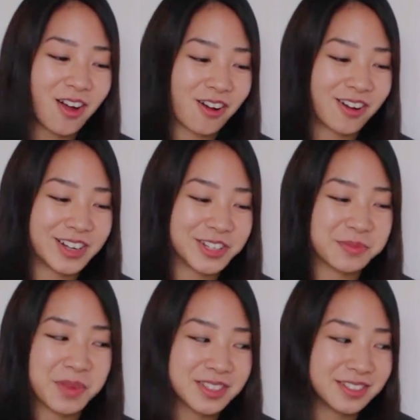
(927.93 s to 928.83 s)
on
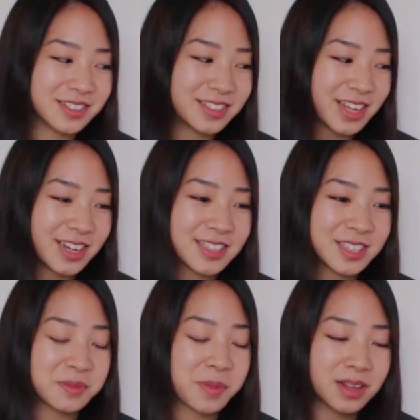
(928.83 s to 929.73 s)
your muscles, and it
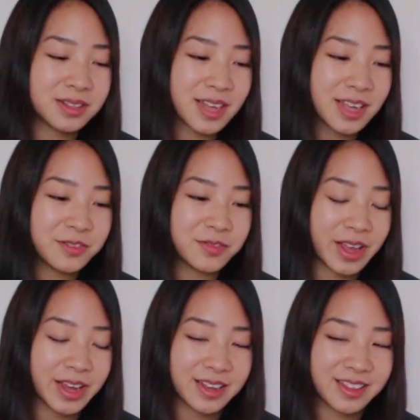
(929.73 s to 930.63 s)
smells kind of
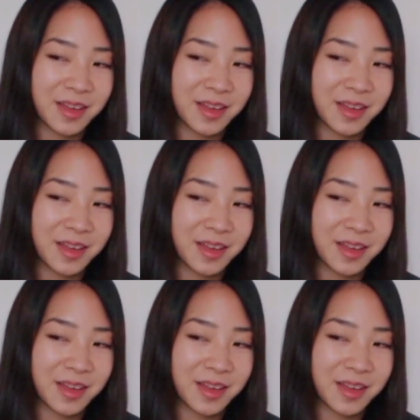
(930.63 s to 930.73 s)
like